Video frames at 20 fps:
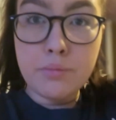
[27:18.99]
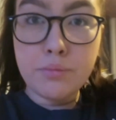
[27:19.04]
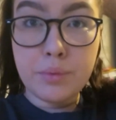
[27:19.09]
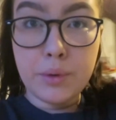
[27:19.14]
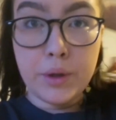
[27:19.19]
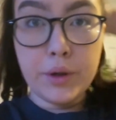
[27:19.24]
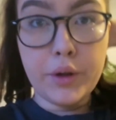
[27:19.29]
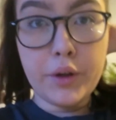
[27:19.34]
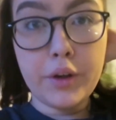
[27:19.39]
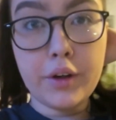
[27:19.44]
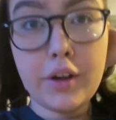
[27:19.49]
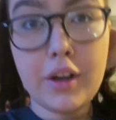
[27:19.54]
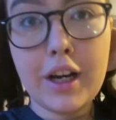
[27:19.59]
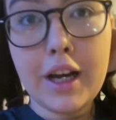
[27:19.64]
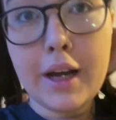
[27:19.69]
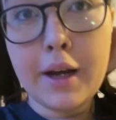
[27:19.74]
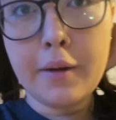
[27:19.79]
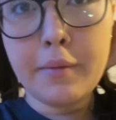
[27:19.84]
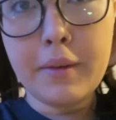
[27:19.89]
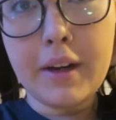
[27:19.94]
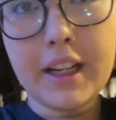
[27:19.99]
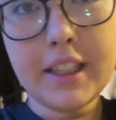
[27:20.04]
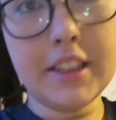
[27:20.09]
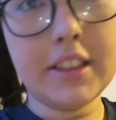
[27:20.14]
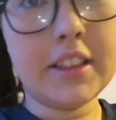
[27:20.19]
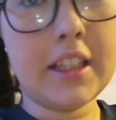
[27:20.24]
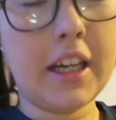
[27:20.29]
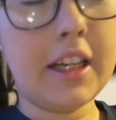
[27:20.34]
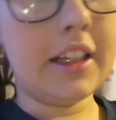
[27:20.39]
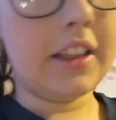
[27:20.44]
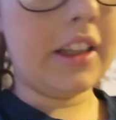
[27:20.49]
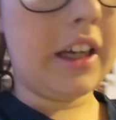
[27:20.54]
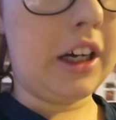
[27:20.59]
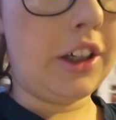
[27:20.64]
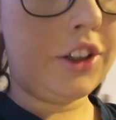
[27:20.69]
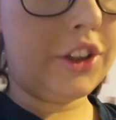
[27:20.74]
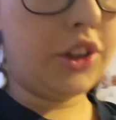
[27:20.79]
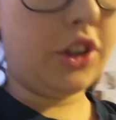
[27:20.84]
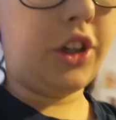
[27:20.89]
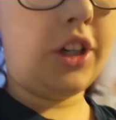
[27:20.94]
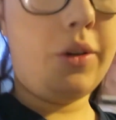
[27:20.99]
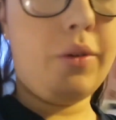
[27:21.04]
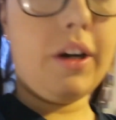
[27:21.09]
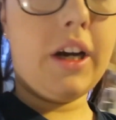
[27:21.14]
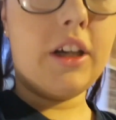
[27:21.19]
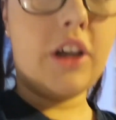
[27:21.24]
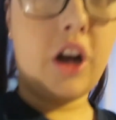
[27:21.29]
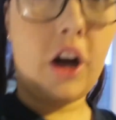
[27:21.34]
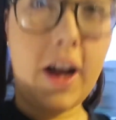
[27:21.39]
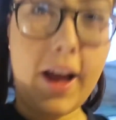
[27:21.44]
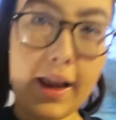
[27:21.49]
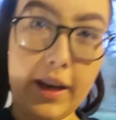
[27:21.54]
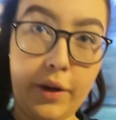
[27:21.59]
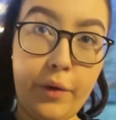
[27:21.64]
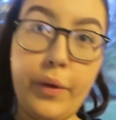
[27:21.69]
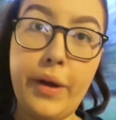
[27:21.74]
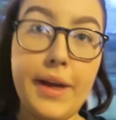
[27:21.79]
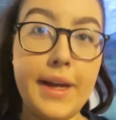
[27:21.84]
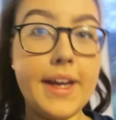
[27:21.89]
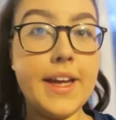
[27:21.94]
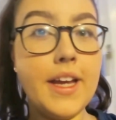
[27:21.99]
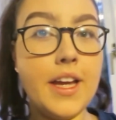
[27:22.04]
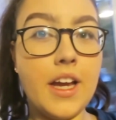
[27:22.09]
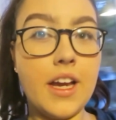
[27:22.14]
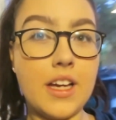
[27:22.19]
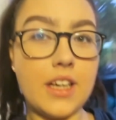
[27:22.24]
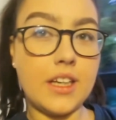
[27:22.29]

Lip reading: But I decided that I'd show you what I got anyway.